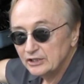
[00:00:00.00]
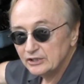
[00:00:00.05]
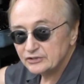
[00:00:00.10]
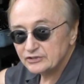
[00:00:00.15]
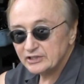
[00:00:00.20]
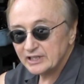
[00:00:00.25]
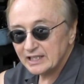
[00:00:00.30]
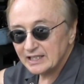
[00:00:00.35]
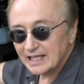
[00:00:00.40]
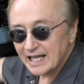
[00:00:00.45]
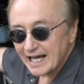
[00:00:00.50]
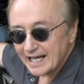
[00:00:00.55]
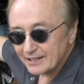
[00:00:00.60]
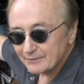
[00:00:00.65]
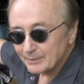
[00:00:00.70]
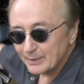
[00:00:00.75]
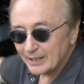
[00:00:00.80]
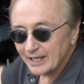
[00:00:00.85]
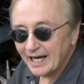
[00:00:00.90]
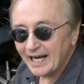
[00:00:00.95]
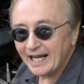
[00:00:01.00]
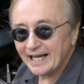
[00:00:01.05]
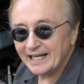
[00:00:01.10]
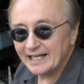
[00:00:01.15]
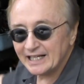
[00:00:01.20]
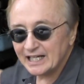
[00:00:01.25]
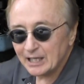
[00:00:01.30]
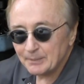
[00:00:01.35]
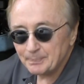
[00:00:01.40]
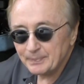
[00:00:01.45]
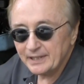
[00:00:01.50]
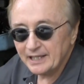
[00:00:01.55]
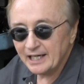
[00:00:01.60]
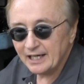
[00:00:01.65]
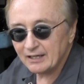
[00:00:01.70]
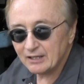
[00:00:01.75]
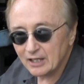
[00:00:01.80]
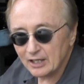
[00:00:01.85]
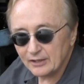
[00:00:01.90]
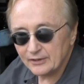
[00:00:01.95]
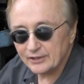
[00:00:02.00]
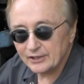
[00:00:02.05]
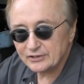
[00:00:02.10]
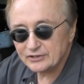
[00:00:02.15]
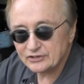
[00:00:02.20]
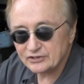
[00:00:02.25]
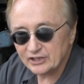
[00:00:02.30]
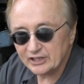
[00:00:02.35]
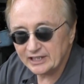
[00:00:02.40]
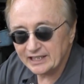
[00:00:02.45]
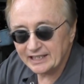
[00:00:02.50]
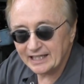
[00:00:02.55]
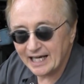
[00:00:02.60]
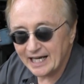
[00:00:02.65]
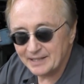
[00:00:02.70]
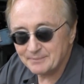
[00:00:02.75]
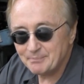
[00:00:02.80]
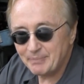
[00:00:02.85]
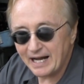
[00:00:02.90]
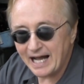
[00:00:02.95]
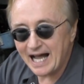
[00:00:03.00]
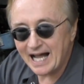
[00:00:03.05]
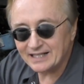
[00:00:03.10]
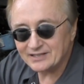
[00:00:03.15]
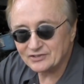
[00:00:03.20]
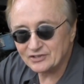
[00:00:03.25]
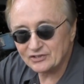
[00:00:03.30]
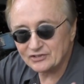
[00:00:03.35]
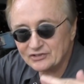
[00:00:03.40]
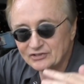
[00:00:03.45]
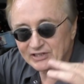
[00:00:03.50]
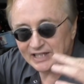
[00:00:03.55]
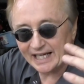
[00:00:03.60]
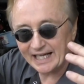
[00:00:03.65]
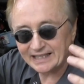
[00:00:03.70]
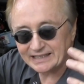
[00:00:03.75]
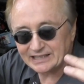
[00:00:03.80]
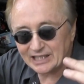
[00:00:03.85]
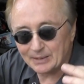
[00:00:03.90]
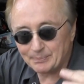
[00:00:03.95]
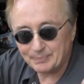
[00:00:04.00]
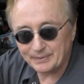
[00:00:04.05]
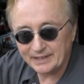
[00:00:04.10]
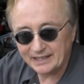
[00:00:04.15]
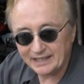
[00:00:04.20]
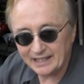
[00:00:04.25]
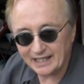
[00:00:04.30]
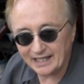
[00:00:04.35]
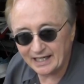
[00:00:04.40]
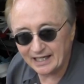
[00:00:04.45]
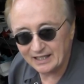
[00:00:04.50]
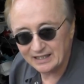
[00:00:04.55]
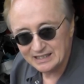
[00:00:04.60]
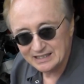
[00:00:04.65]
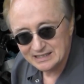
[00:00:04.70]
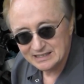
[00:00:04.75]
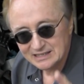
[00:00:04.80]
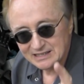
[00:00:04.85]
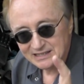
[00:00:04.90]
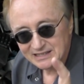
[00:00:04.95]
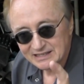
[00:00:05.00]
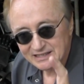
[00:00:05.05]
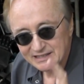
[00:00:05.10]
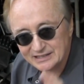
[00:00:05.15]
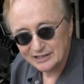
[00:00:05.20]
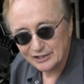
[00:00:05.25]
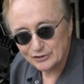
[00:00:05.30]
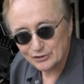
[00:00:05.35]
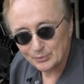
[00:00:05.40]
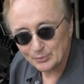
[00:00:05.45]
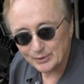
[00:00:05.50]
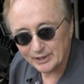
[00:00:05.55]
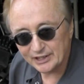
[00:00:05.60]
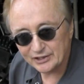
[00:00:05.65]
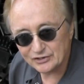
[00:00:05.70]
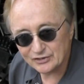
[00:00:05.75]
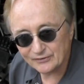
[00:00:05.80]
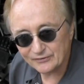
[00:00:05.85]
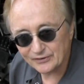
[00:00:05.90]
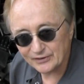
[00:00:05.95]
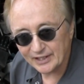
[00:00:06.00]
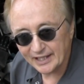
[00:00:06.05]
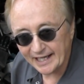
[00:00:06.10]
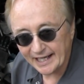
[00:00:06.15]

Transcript: you see a lot of them are hanging up in the air or they're sitting on boxes stacked up in the air. There's a reason for